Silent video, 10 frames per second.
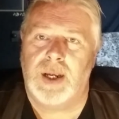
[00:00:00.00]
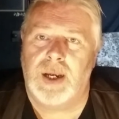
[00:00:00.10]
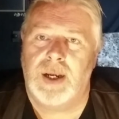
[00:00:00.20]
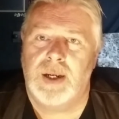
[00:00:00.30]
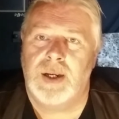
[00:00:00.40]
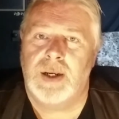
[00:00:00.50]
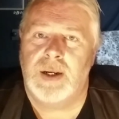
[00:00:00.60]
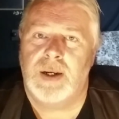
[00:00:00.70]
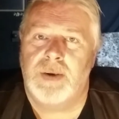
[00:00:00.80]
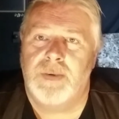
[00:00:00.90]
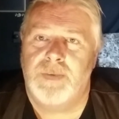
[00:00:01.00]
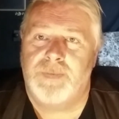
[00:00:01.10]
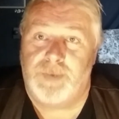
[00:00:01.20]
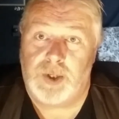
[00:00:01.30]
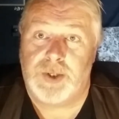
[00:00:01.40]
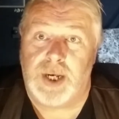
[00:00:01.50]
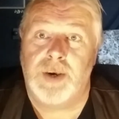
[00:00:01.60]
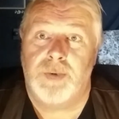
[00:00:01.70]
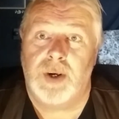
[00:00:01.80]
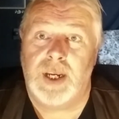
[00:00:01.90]
are
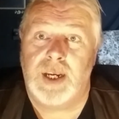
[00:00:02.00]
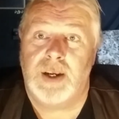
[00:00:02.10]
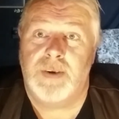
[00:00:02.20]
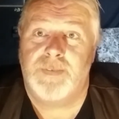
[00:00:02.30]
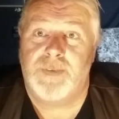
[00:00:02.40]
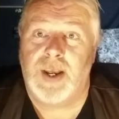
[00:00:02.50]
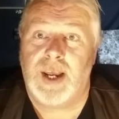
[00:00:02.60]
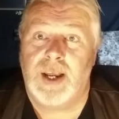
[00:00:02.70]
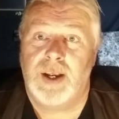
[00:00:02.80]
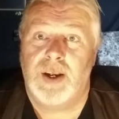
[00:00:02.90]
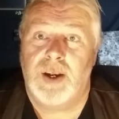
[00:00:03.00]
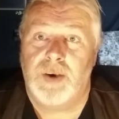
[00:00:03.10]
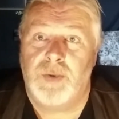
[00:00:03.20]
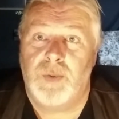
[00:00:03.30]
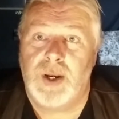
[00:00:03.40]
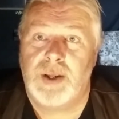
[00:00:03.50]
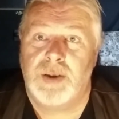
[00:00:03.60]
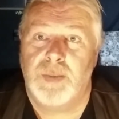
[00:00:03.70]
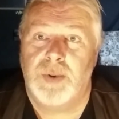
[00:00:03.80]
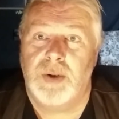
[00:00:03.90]
generally fair and
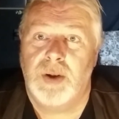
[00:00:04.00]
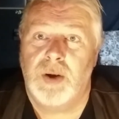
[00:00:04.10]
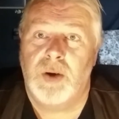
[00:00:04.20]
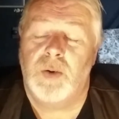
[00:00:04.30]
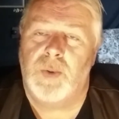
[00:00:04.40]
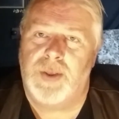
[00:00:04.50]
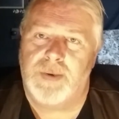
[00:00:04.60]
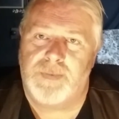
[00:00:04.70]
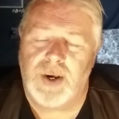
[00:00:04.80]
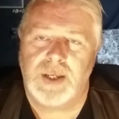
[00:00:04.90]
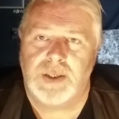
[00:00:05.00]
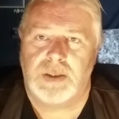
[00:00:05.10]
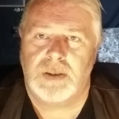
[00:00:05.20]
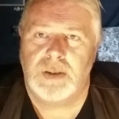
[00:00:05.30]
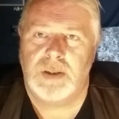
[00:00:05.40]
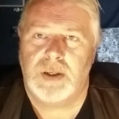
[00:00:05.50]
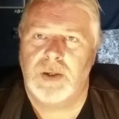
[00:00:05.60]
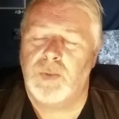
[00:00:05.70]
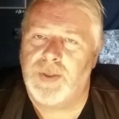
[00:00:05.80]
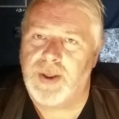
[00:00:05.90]
reasonable with their friends
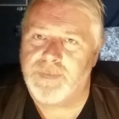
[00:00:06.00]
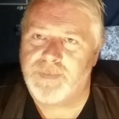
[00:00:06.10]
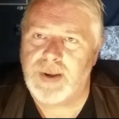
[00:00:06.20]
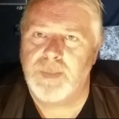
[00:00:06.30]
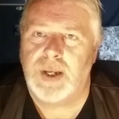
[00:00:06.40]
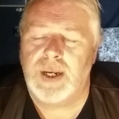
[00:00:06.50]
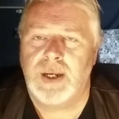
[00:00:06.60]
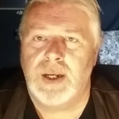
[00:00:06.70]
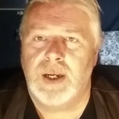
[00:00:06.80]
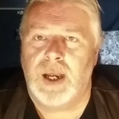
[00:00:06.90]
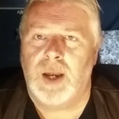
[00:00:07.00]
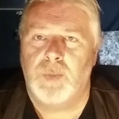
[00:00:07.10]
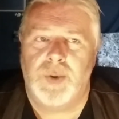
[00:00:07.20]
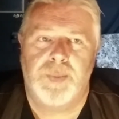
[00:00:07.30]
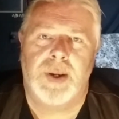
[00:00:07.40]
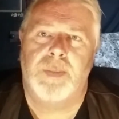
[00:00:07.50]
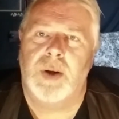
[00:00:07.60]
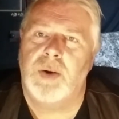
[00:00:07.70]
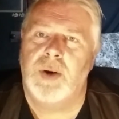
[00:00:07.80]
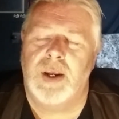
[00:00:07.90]
and with their family and with
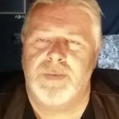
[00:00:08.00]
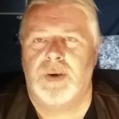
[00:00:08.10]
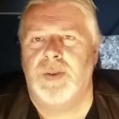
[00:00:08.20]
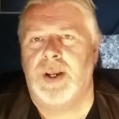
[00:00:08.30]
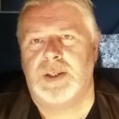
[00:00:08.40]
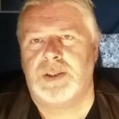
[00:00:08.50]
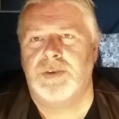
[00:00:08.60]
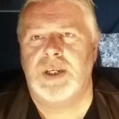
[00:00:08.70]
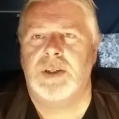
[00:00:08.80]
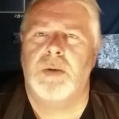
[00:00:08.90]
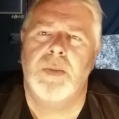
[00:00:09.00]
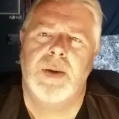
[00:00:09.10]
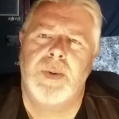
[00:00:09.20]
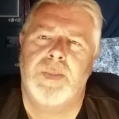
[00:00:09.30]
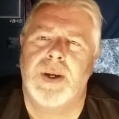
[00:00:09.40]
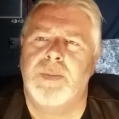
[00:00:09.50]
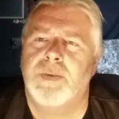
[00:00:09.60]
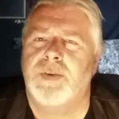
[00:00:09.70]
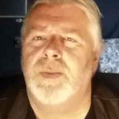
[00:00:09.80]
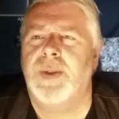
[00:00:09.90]
people who live on their street, or maybe people
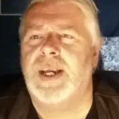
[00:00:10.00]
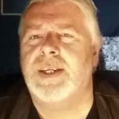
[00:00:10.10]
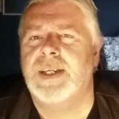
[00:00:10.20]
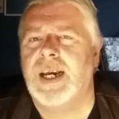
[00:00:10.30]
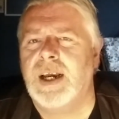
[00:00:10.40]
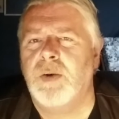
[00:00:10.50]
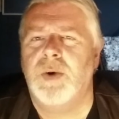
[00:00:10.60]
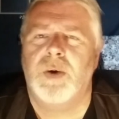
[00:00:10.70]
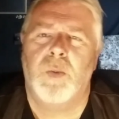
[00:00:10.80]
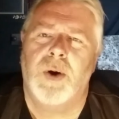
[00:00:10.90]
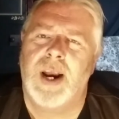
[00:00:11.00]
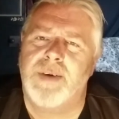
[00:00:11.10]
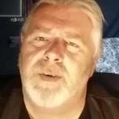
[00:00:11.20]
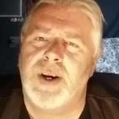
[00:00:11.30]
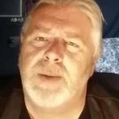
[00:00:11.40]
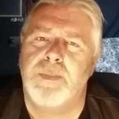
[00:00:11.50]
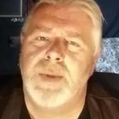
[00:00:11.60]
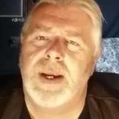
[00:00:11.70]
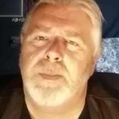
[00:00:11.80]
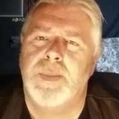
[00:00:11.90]
from their town, or whatever it
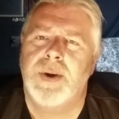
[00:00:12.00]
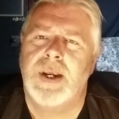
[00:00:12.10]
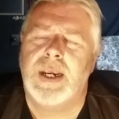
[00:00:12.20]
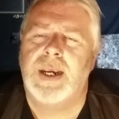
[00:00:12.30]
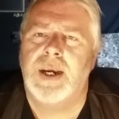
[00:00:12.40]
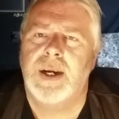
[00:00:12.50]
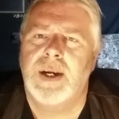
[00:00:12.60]
may be.